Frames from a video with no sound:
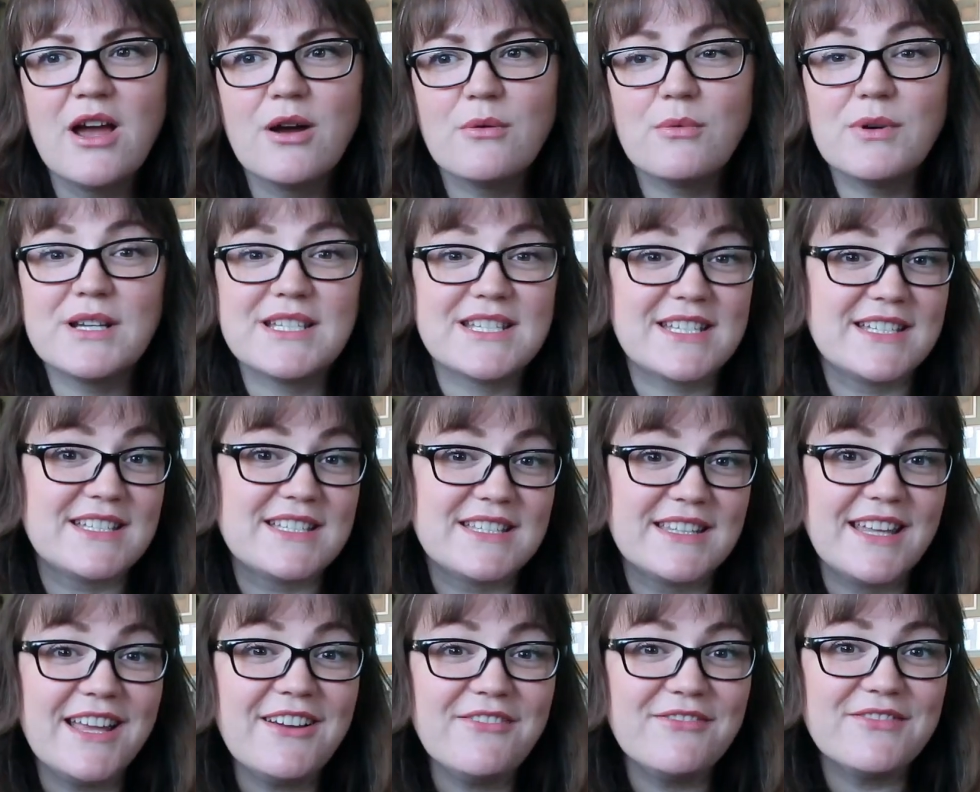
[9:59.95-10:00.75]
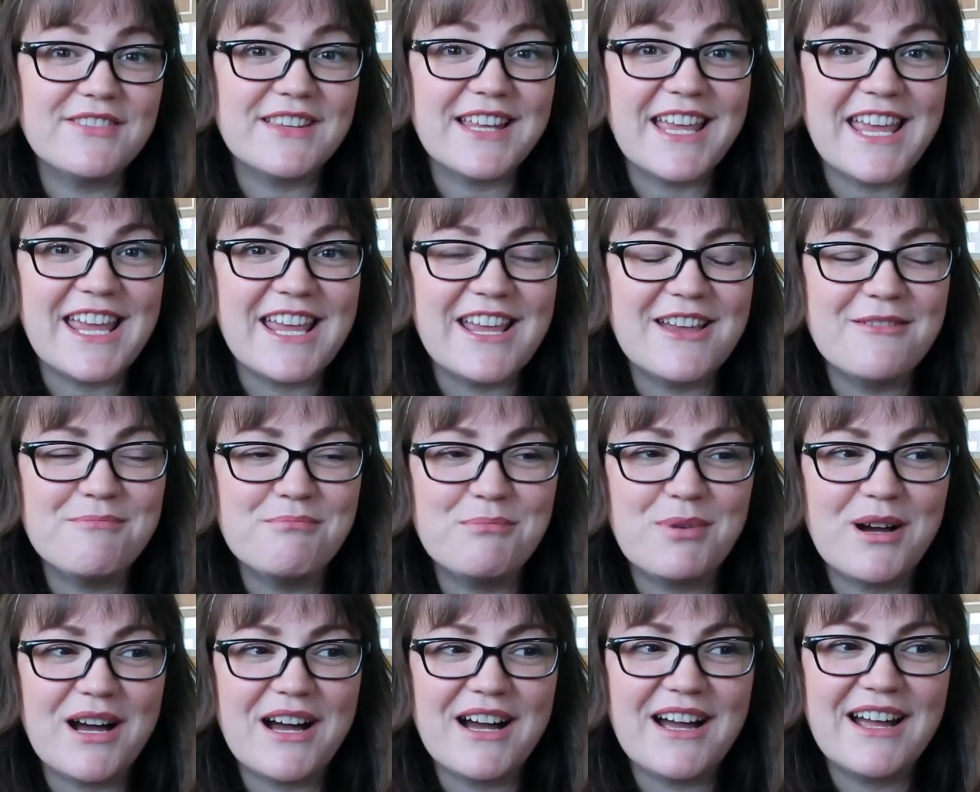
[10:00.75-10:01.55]
which is lovely,
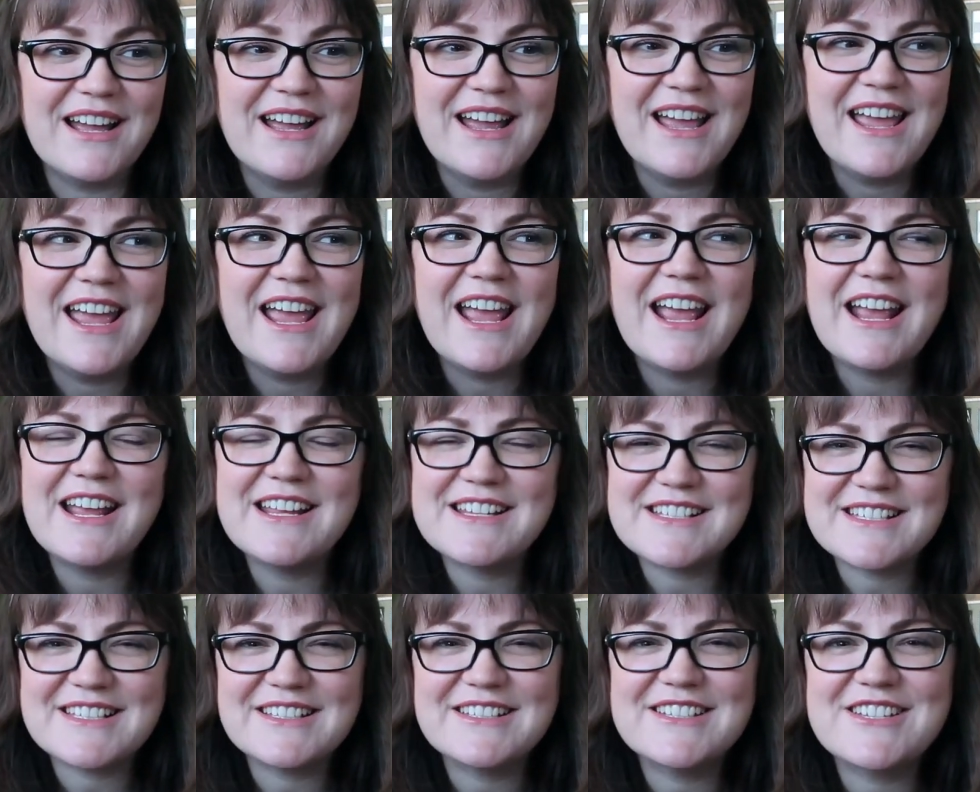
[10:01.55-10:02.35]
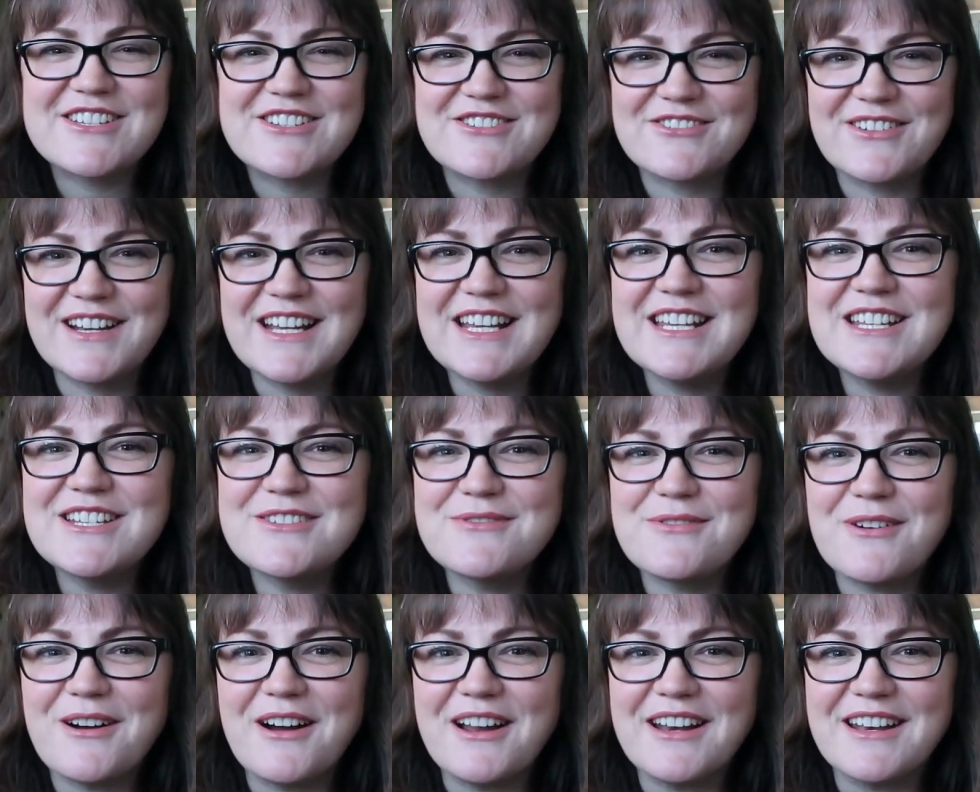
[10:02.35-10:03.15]
but it's a
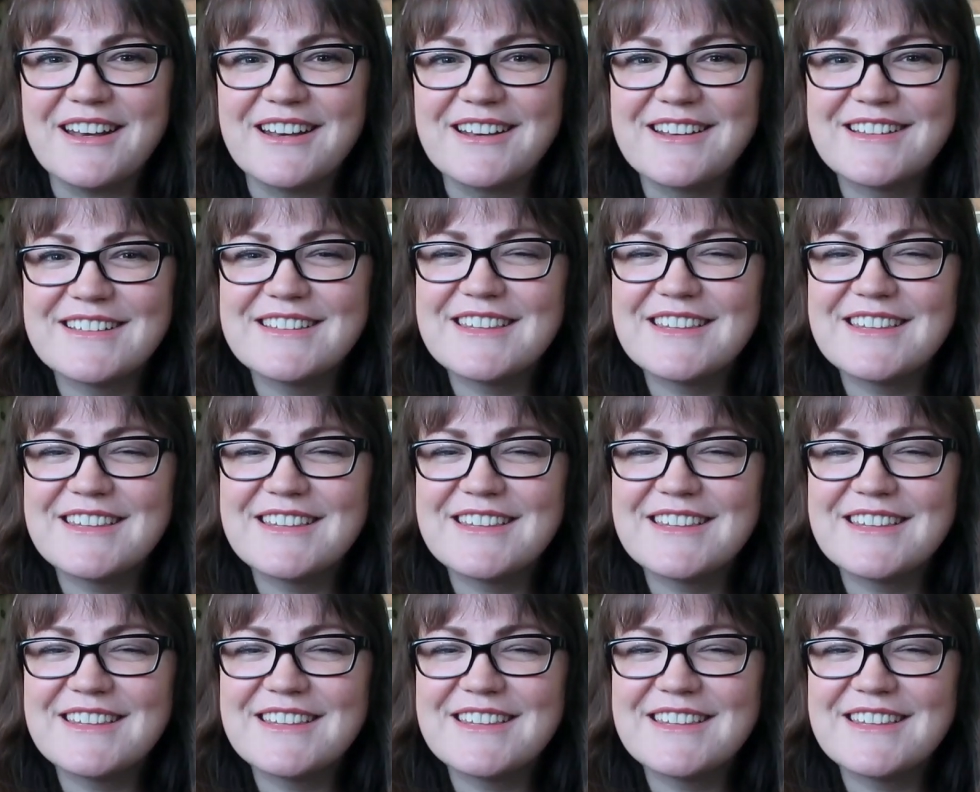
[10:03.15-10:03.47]
strange one.